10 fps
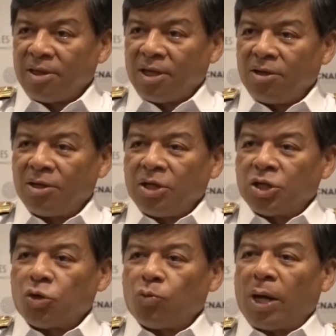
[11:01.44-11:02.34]
Yeah?
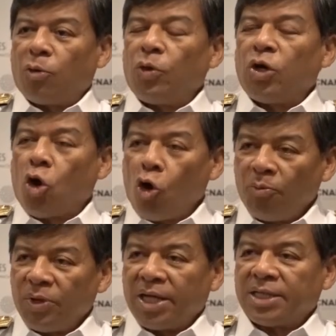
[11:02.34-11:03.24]
So, but we
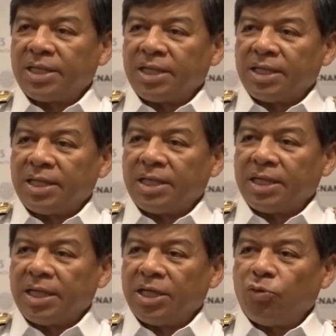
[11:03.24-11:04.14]
hope that
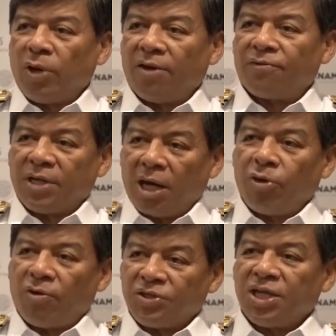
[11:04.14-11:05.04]
you will have, now
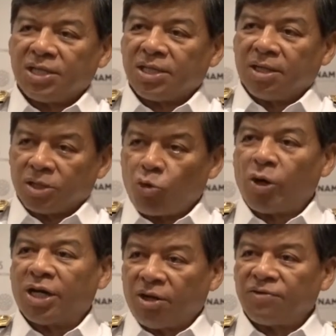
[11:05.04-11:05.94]
we have a
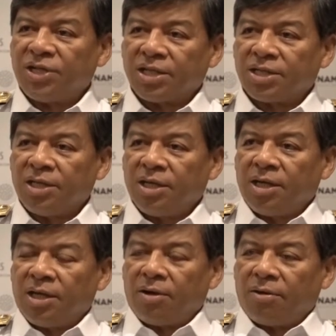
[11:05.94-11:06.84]
squadron of 6.
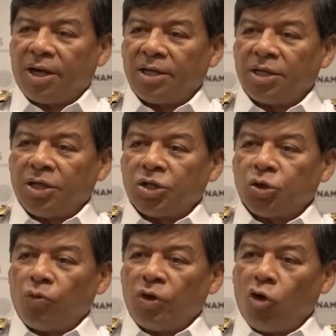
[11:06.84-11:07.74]
All right.
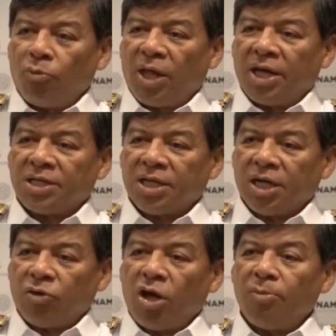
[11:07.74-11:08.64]
So we hope that
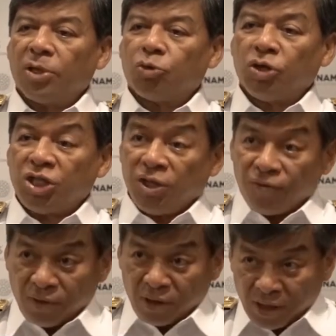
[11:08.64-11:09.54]
we're able to
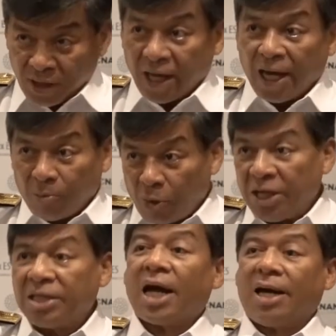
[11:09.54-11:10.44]
achieve at a
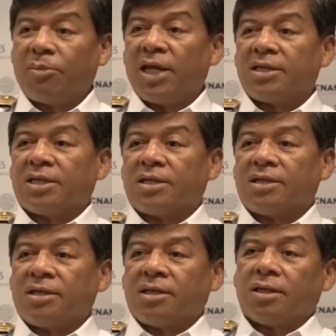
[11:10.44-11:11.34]
point in time later
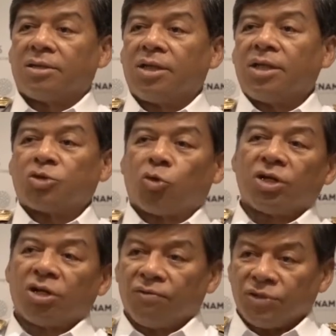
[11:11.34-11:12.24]
3
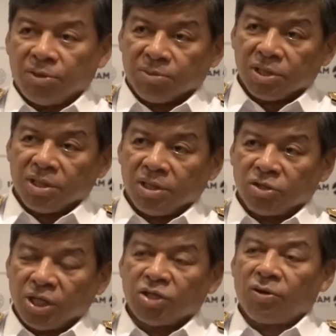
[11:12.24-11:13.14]
squadron of ships,
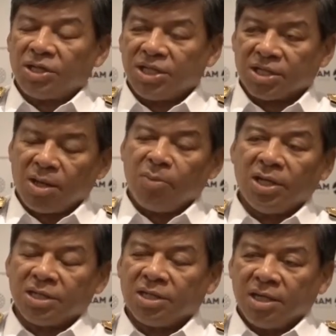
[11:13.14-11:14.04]
3 squadron of 6. That
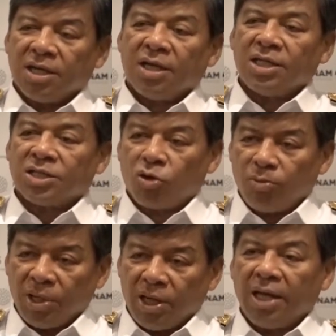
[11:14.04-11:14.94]
means it's going
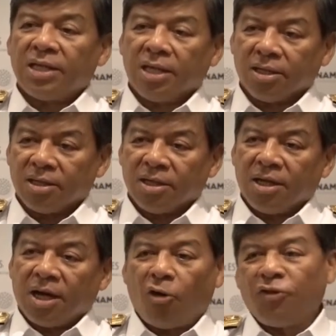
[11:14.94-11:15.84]
to be 18.
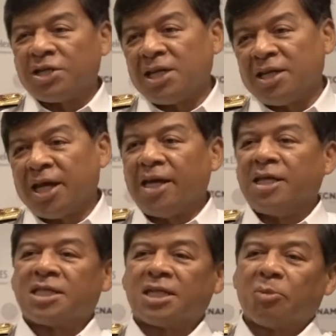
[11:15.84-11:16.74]
Obviously, that
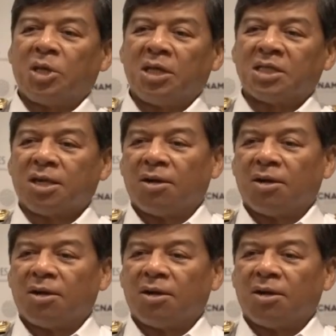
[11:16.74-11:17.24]
is something